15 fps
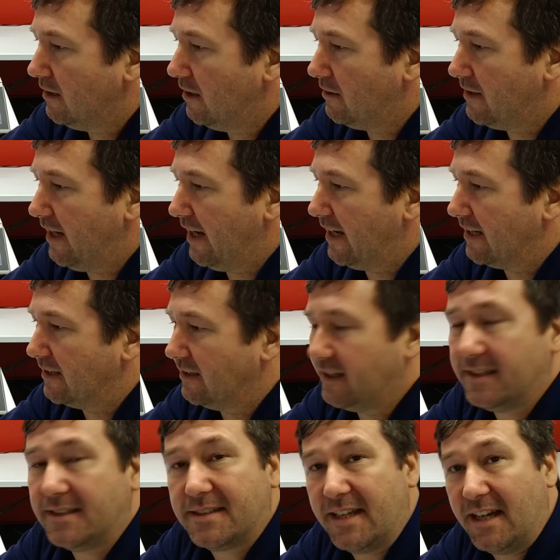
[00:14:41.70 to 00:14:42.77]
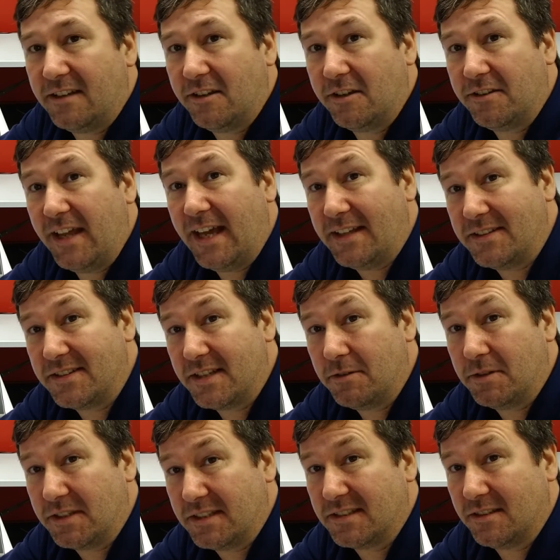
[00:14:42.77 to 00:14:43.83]
Okay, let's download that and see
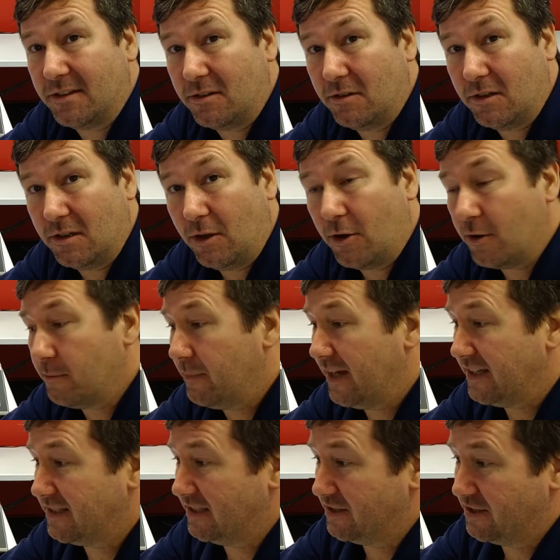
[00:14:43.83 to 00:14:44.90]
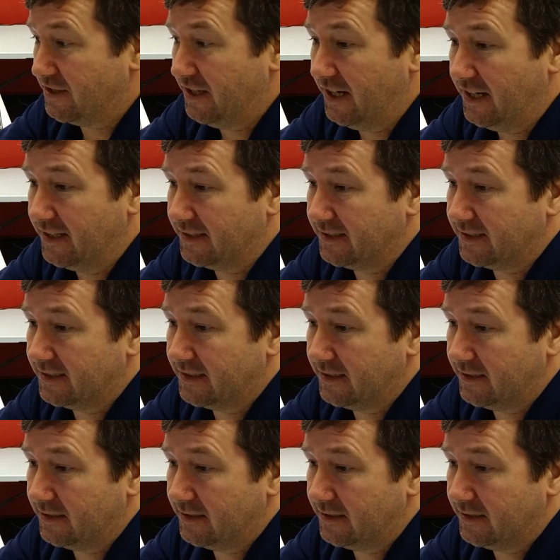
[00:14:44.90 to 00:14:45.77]
what this little alarm message does.